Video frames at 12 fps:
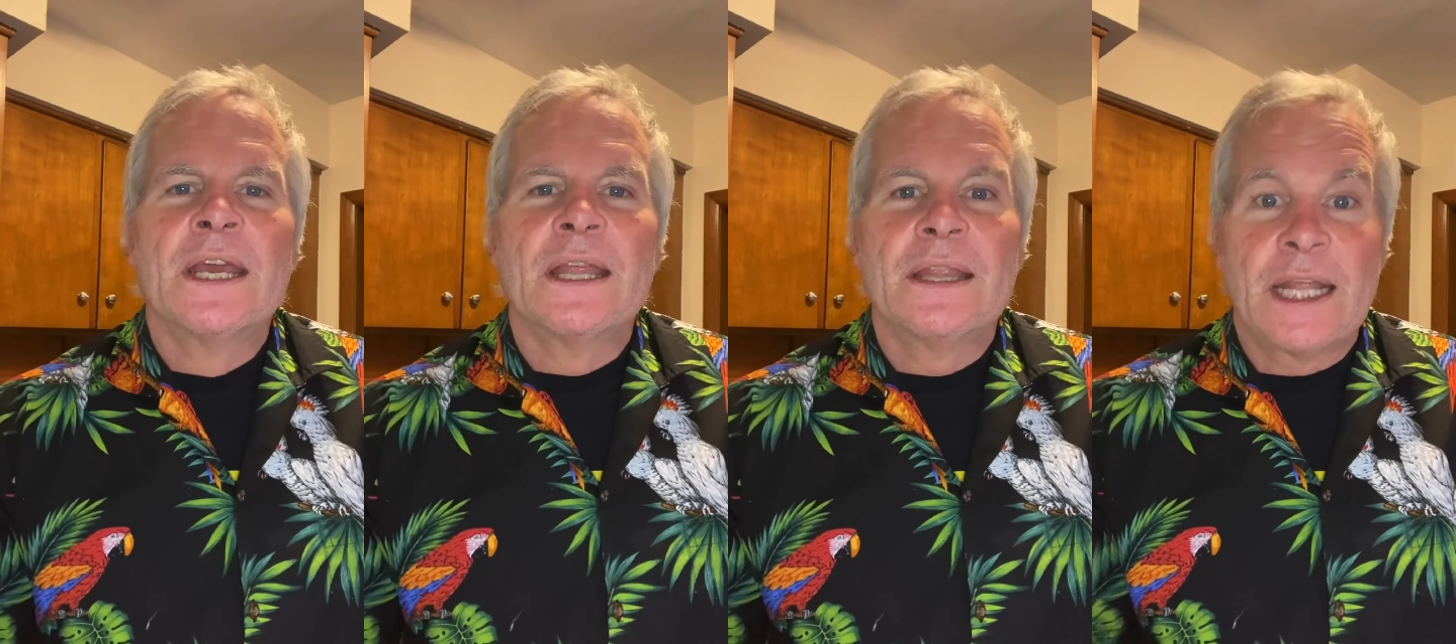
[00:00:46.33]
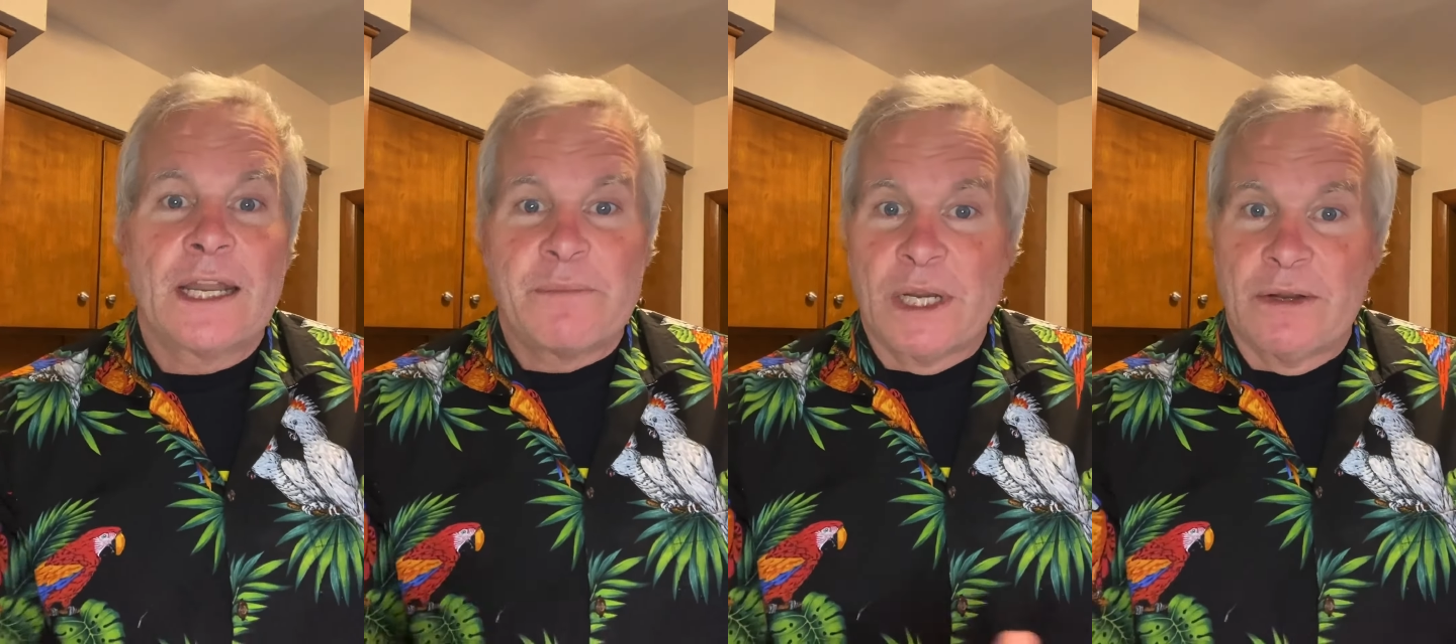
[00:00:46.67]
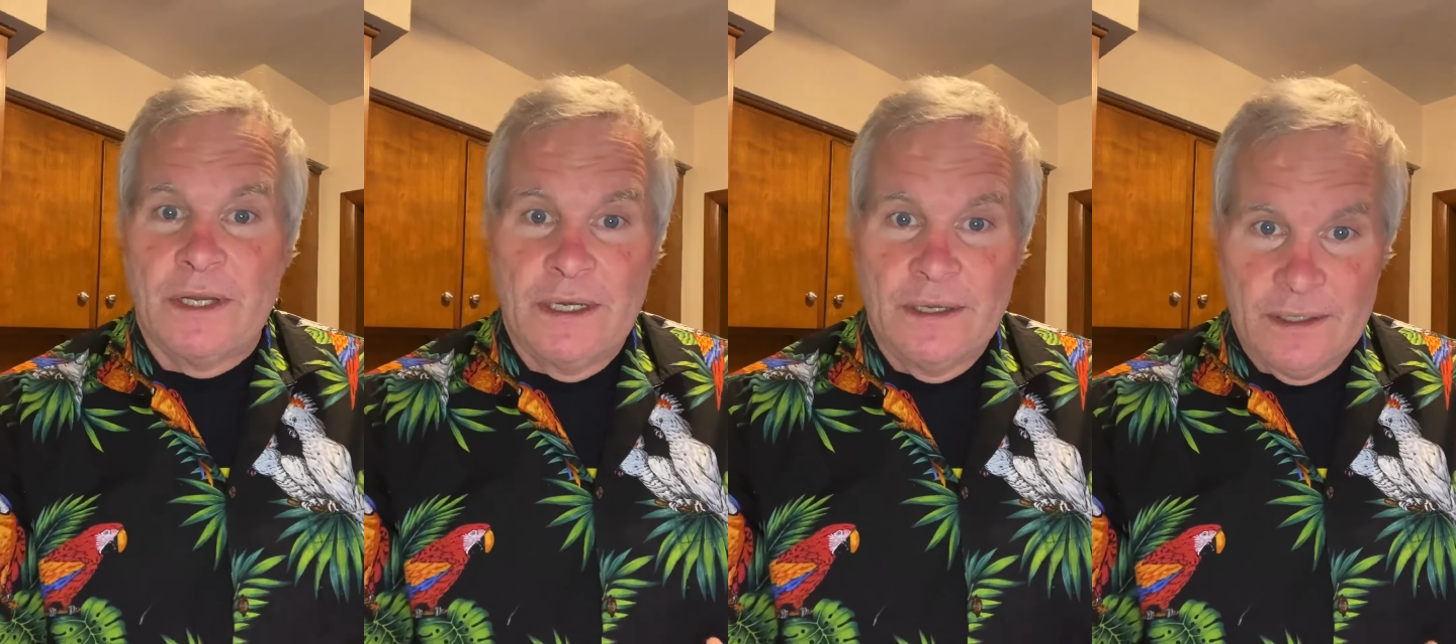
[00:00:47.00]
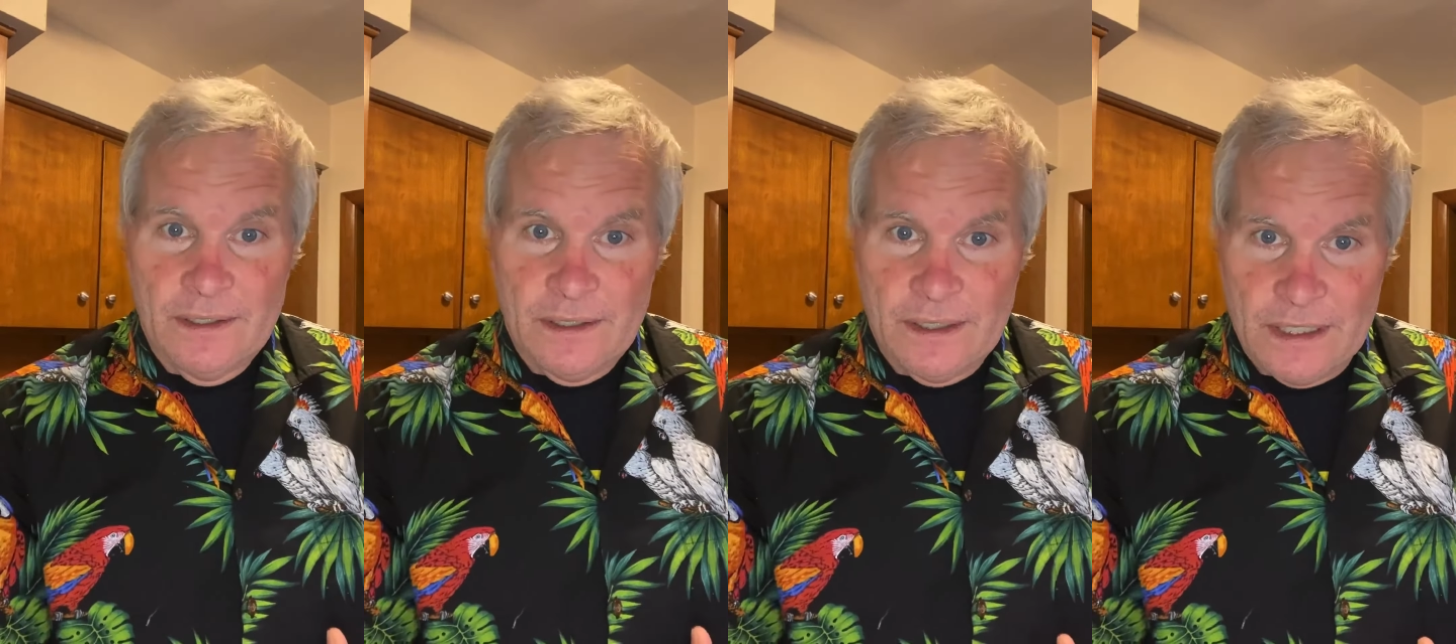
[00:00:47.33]
Then I married
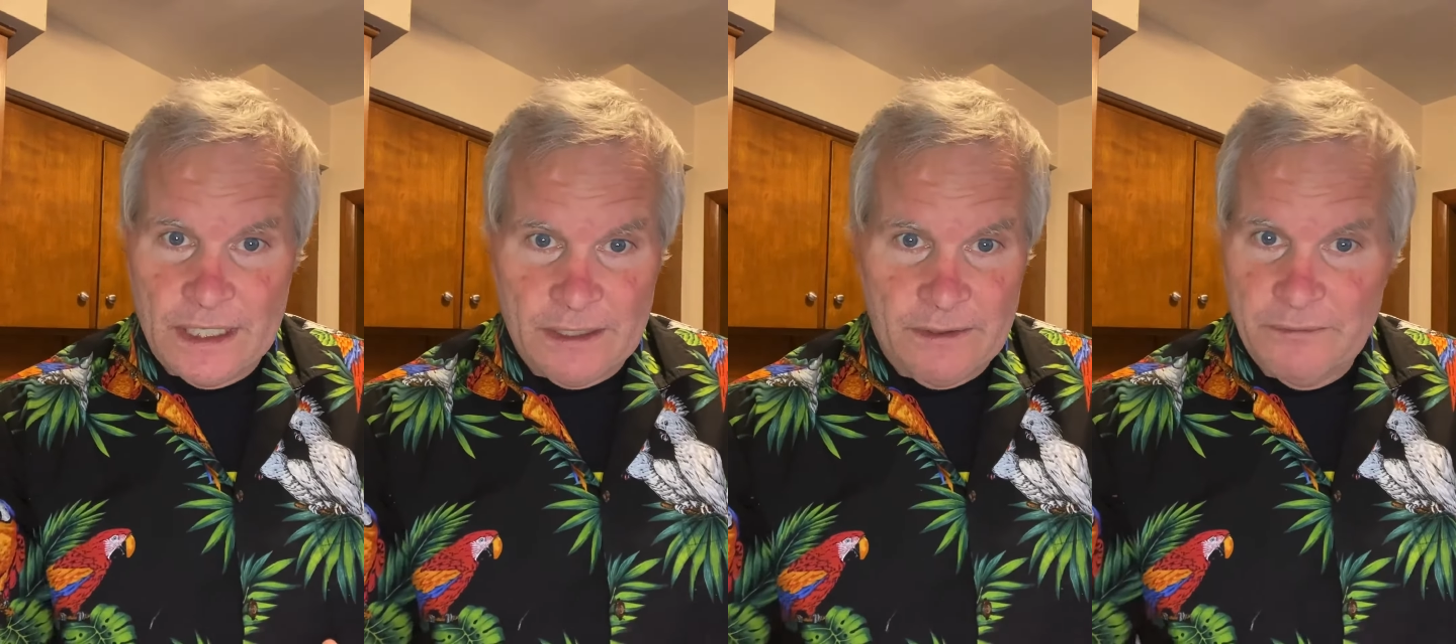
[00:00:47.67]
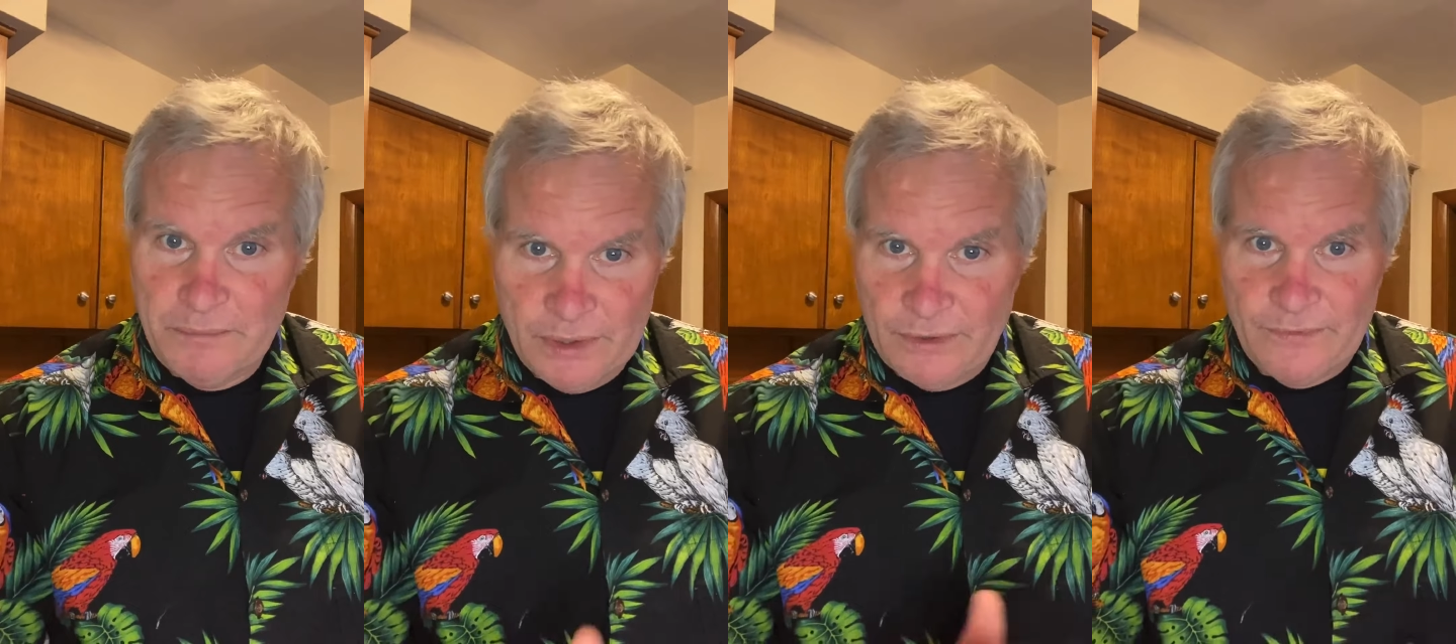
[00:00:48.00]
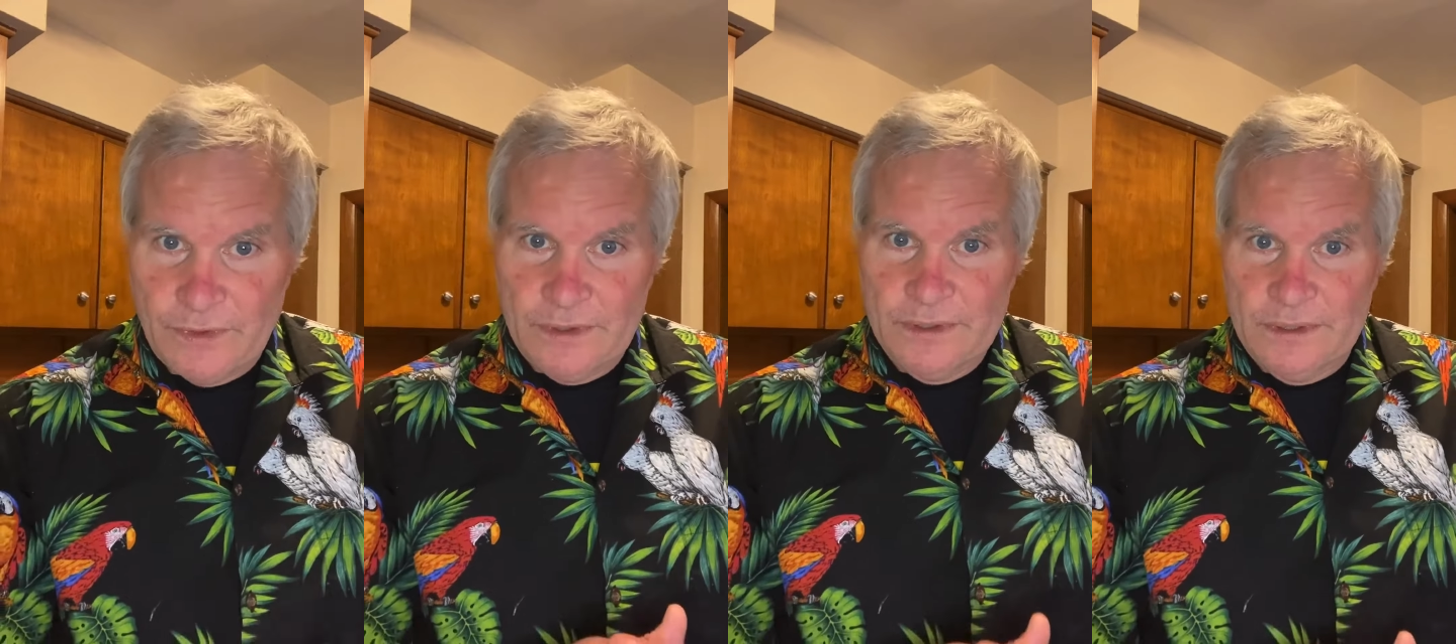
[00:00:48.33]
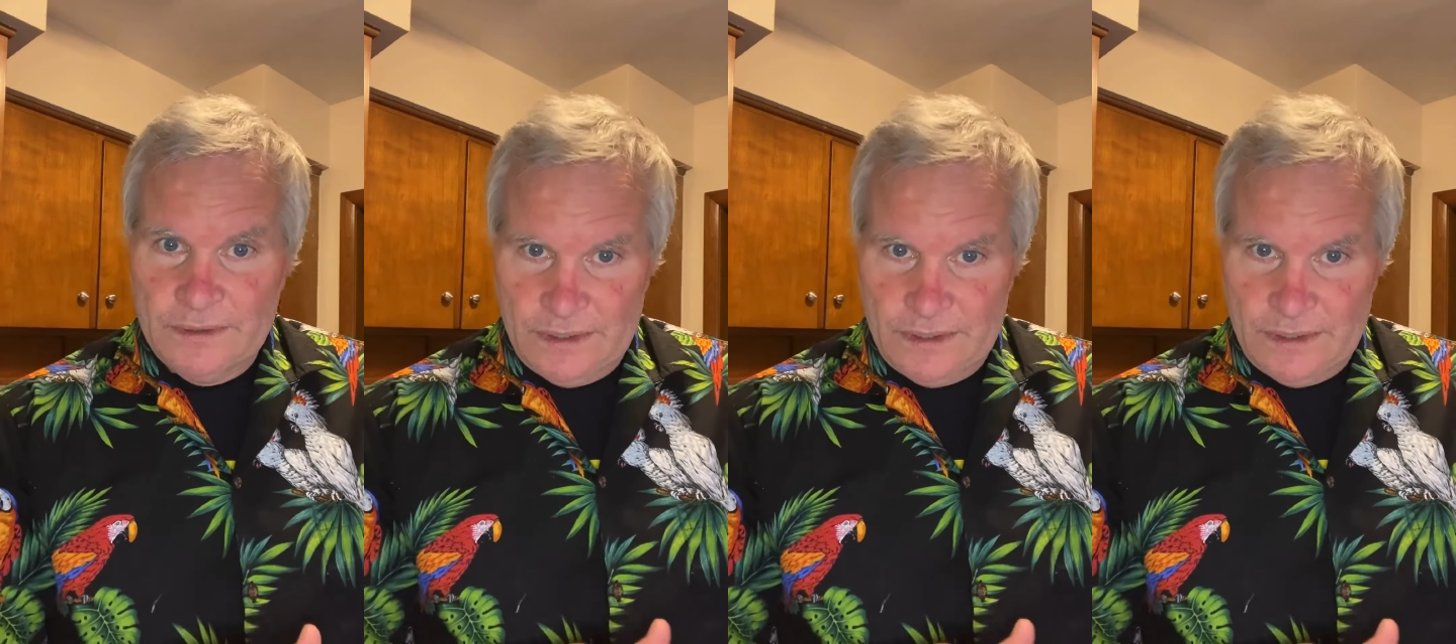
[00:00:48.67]
a beautiful